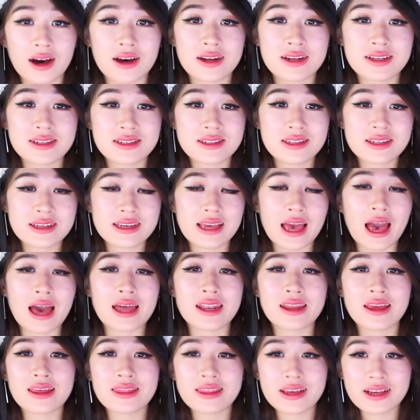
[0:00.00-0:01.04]
Honestly,
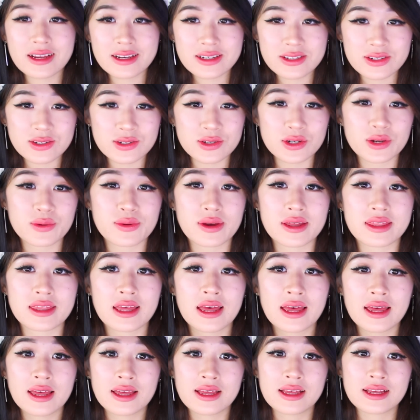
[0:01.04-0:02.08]
anything to do with
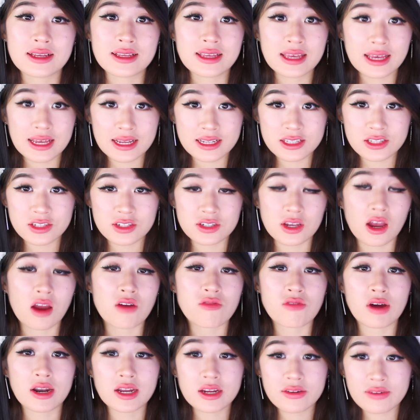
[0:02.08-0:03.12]
kids
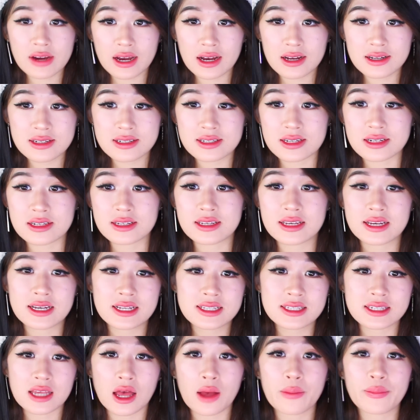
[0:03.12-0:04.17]
running around and
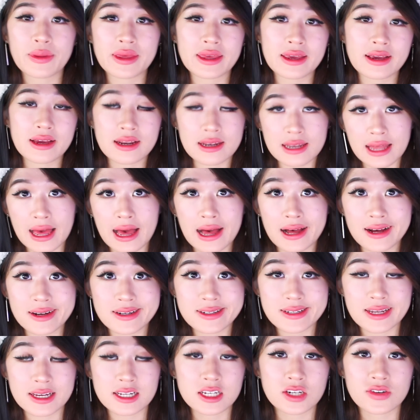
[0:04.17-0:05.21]
kids being
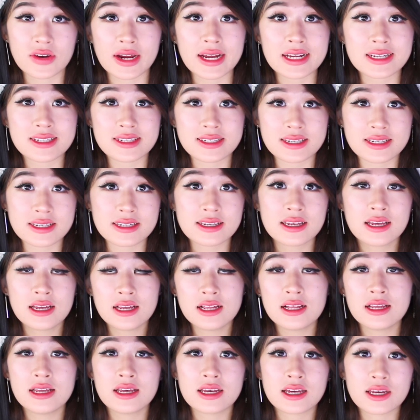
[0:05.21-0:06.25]
loud and crazy
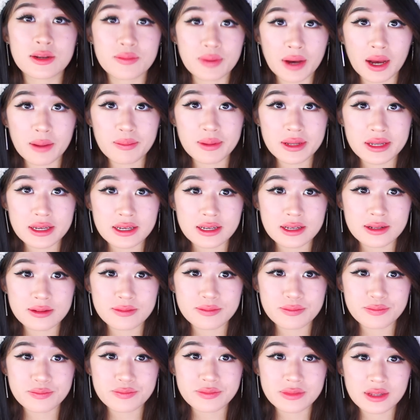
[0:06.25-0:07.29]
in public
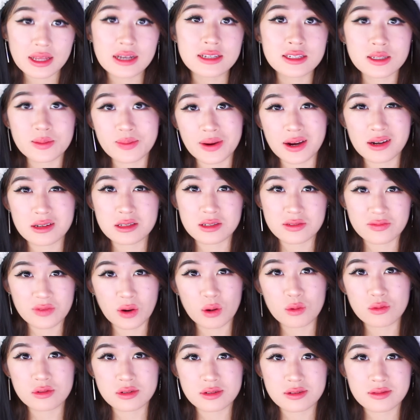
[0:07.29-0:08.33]
is the parents'
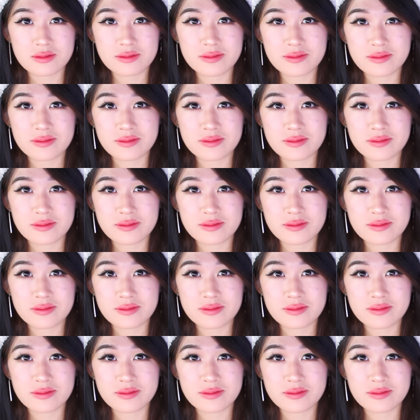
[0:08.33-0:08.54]
fault.